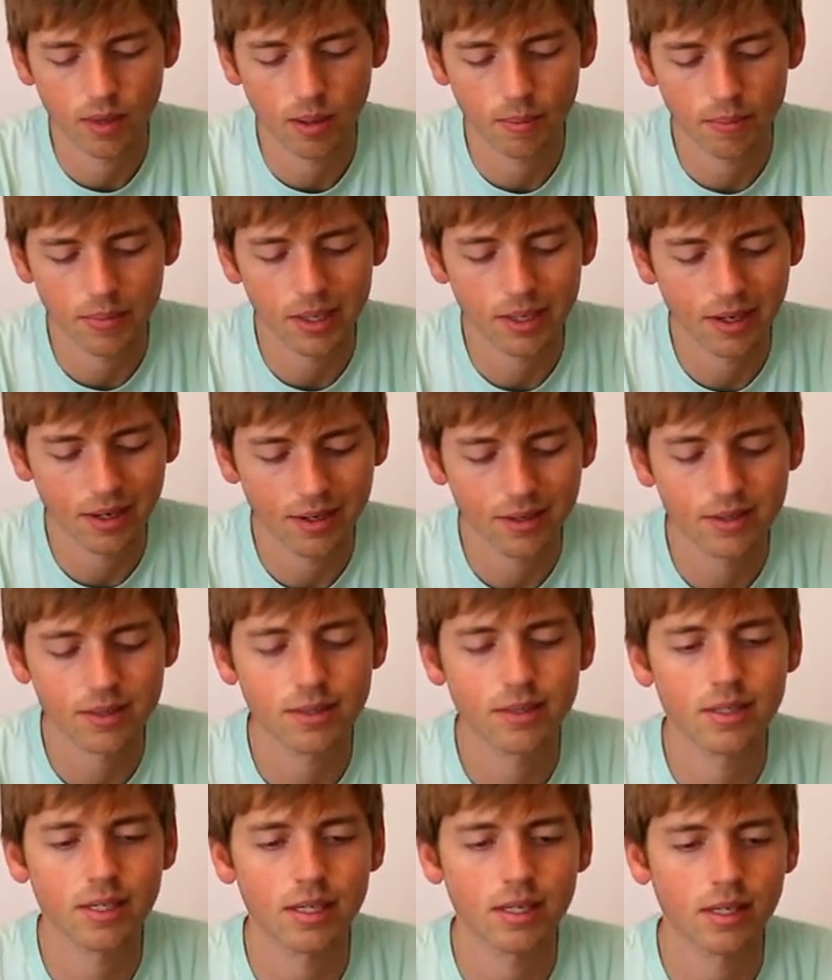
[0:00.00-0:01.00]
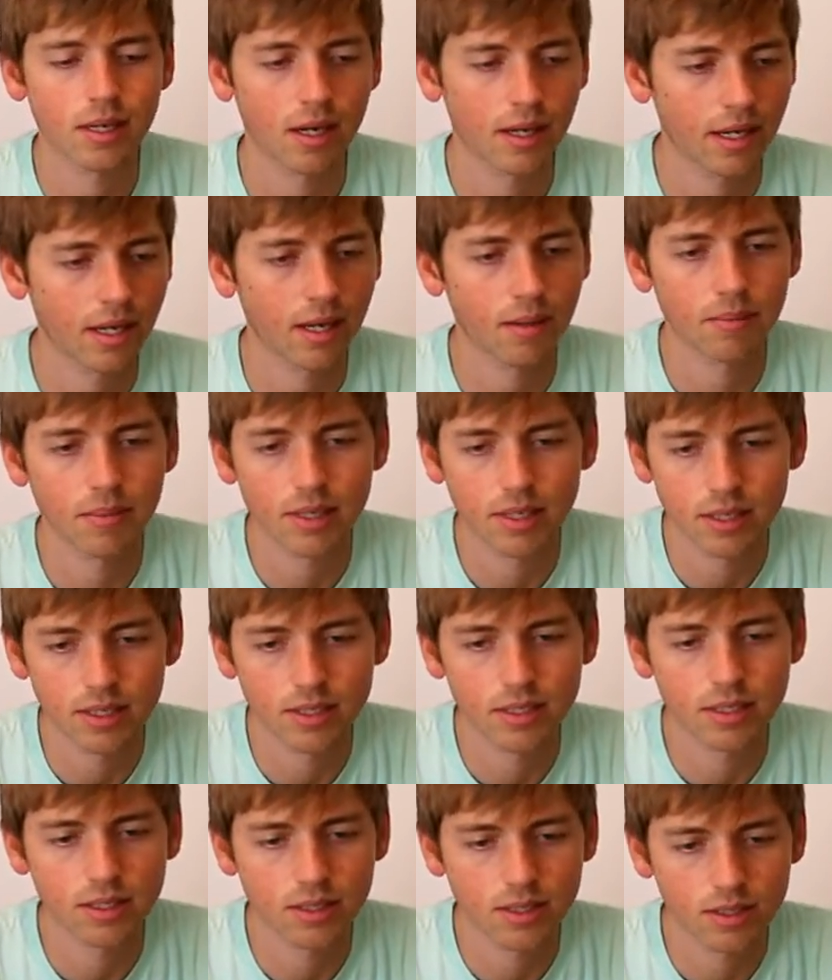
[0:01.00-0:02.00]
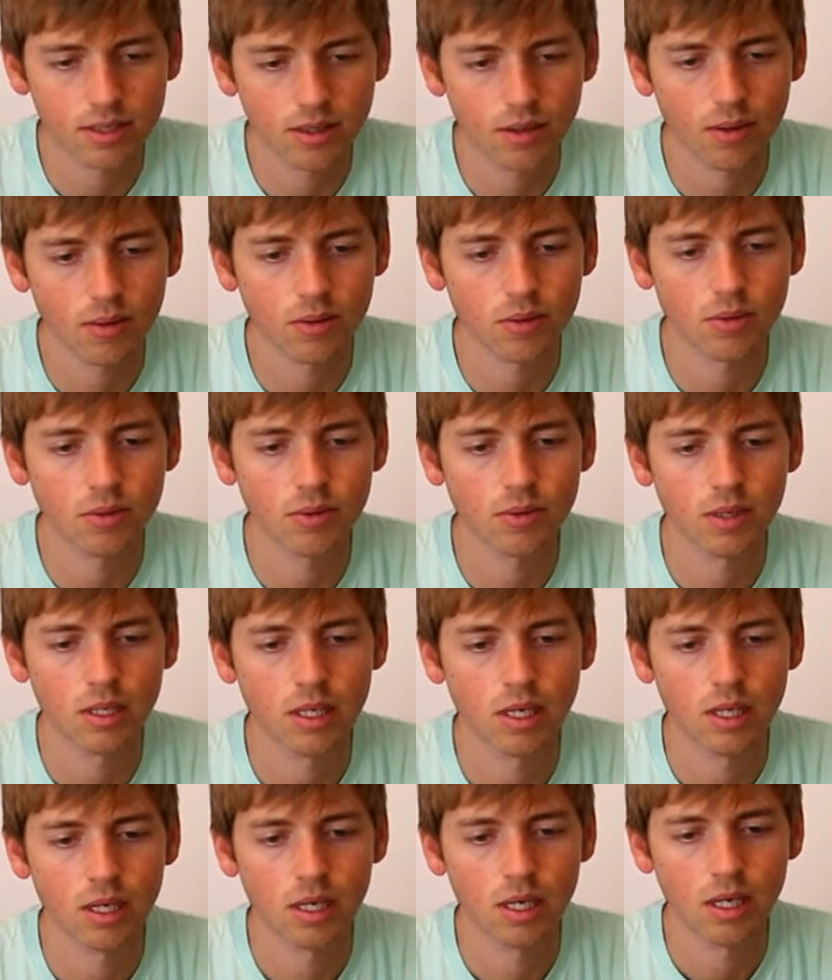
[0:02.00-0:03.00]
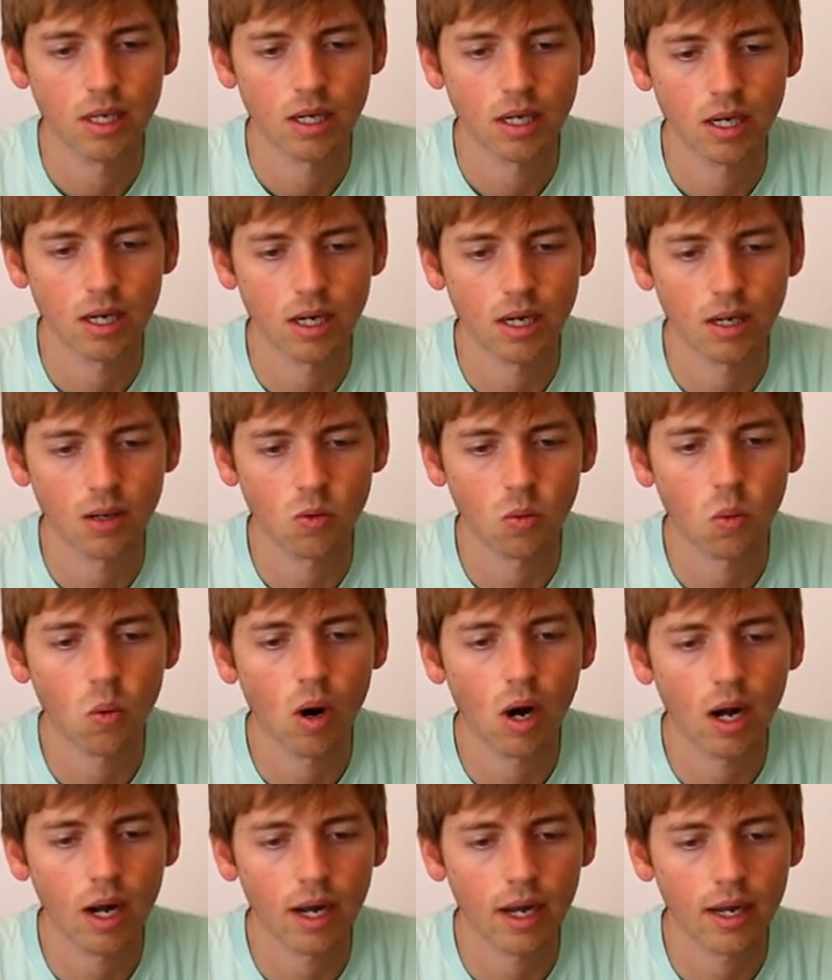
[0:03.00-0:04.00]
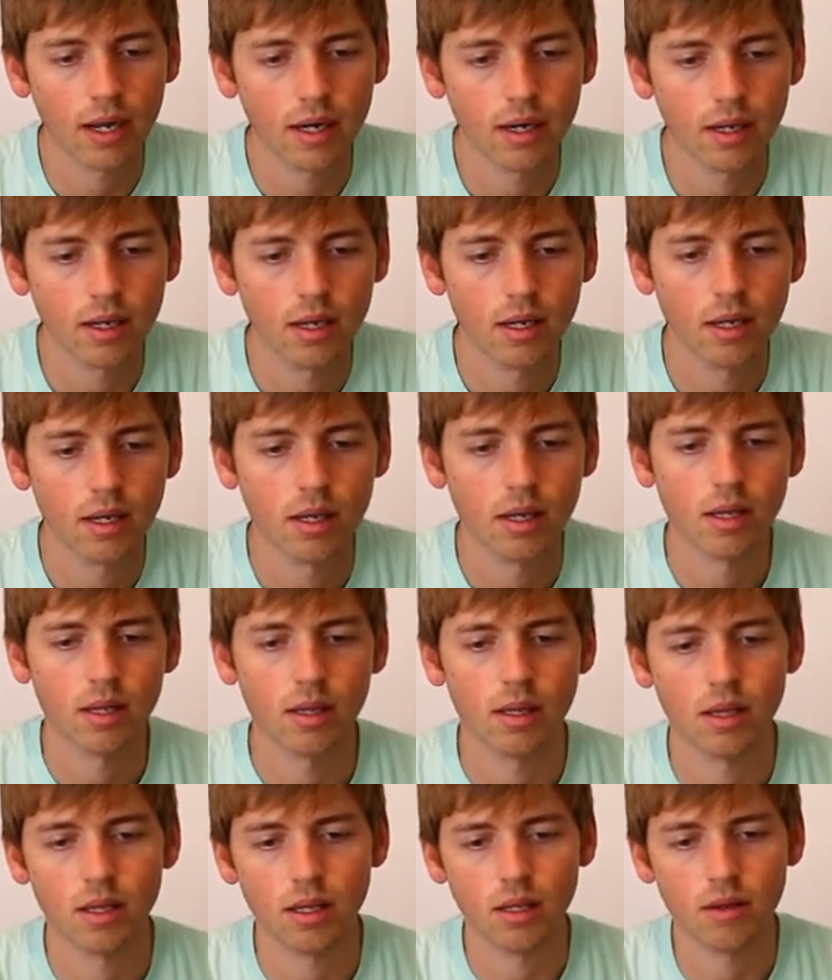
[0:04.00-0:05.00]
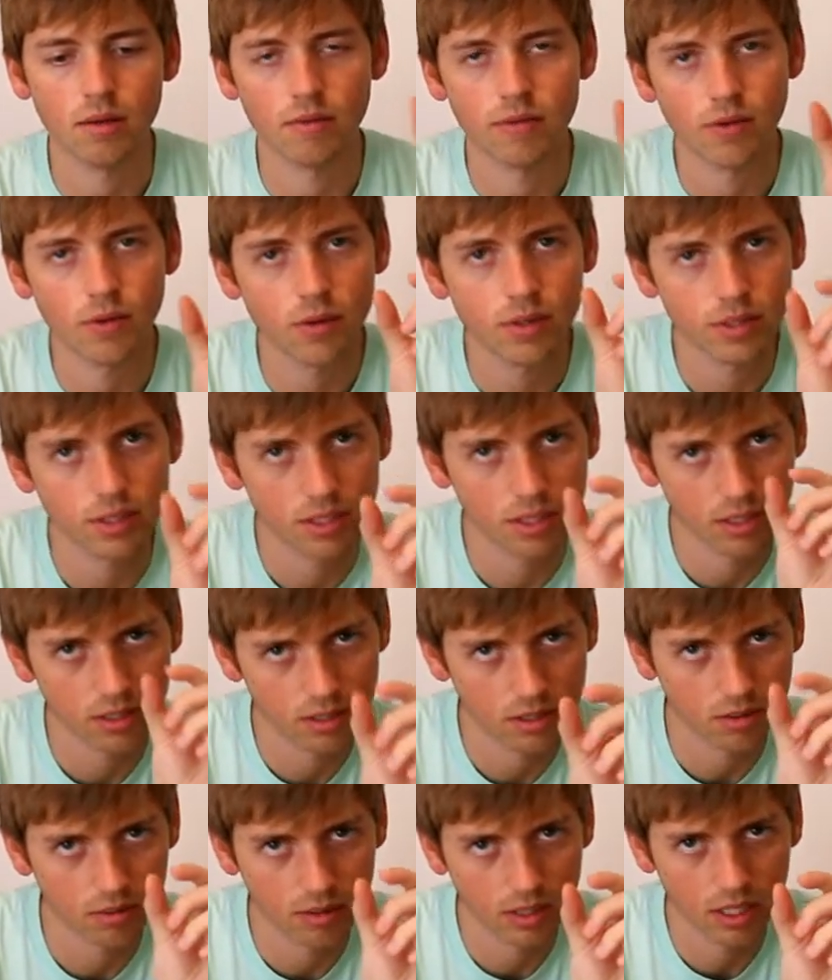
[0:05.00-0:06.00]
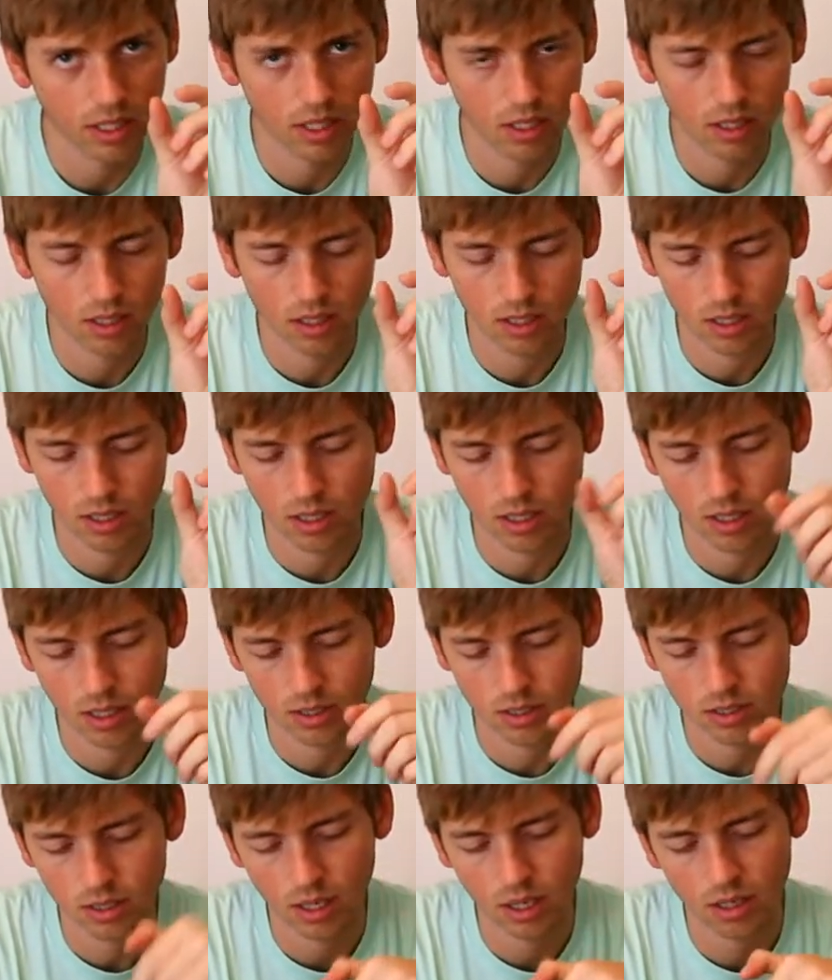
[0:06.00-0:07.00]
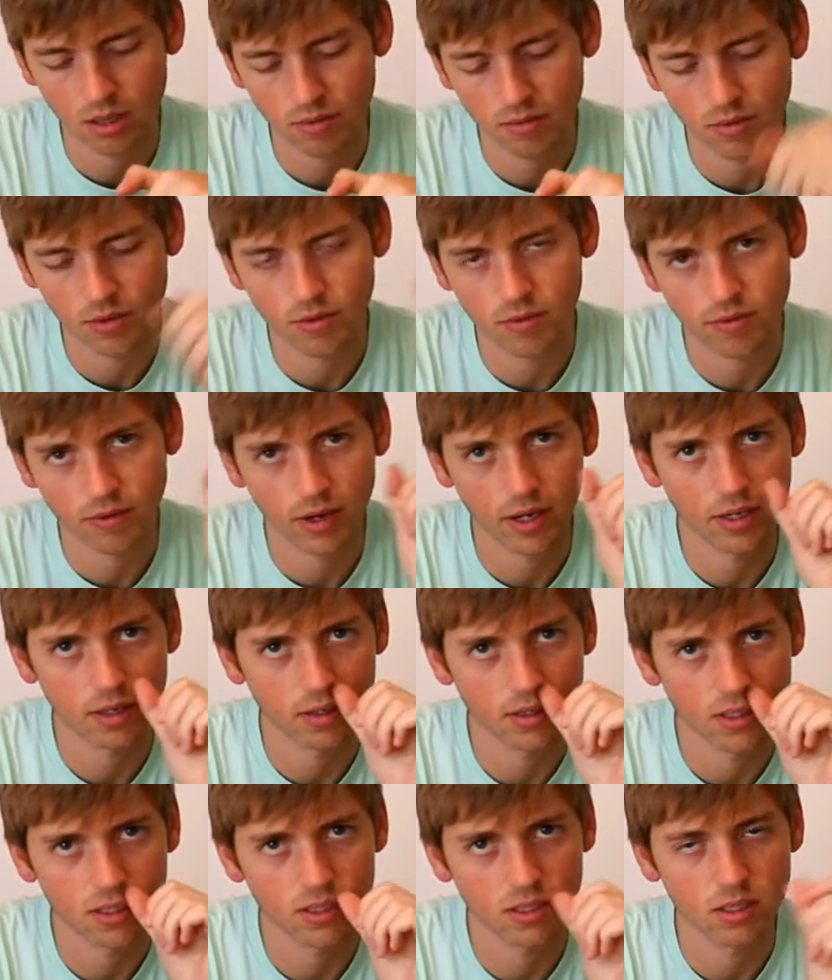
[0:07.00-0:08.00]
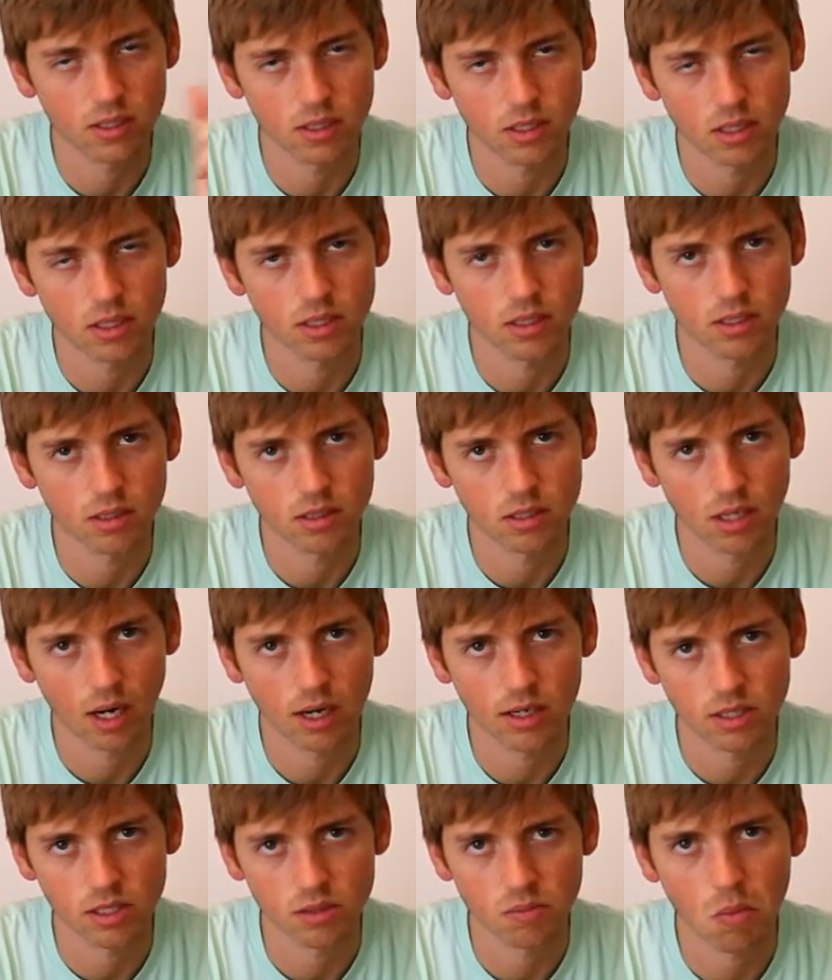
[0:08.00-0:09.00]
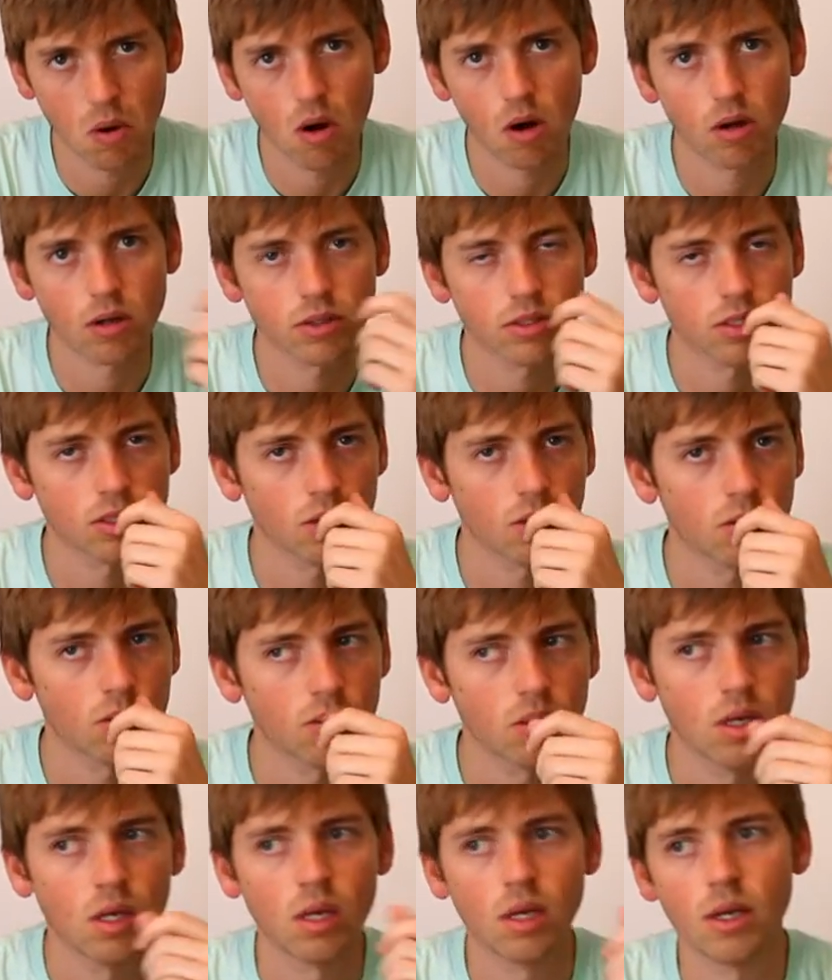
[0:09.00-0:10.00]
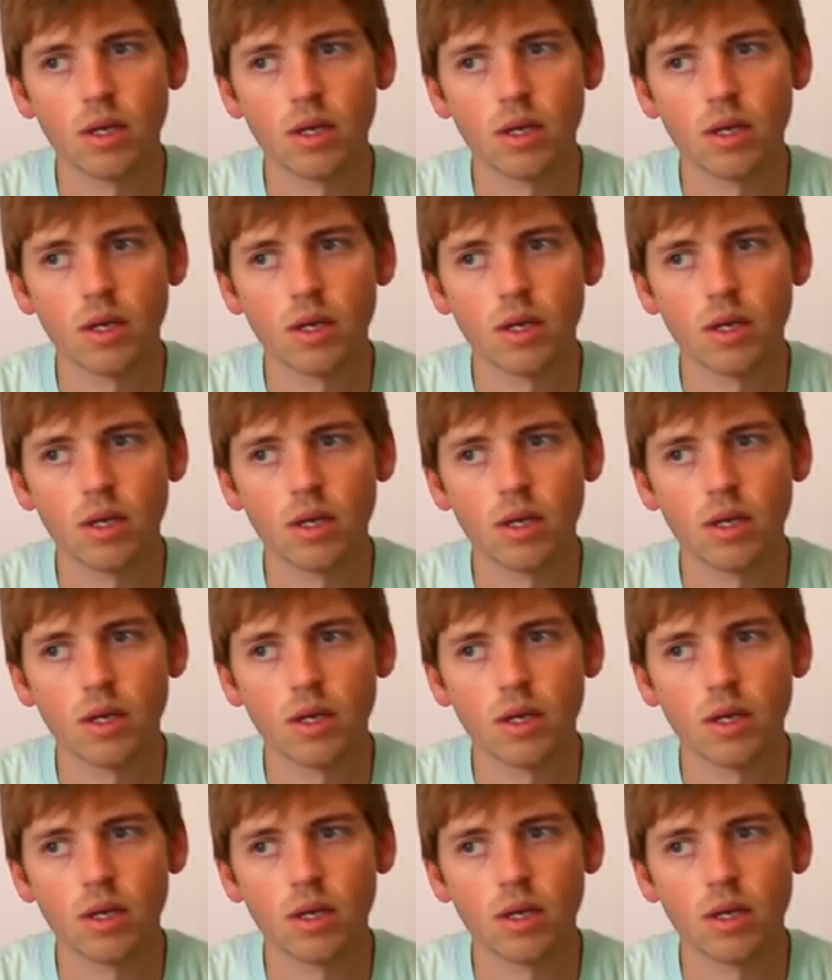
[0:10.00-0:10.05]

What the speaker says: Because it's so wide, the focusing screen inside of the viewfinder is kind of small. So,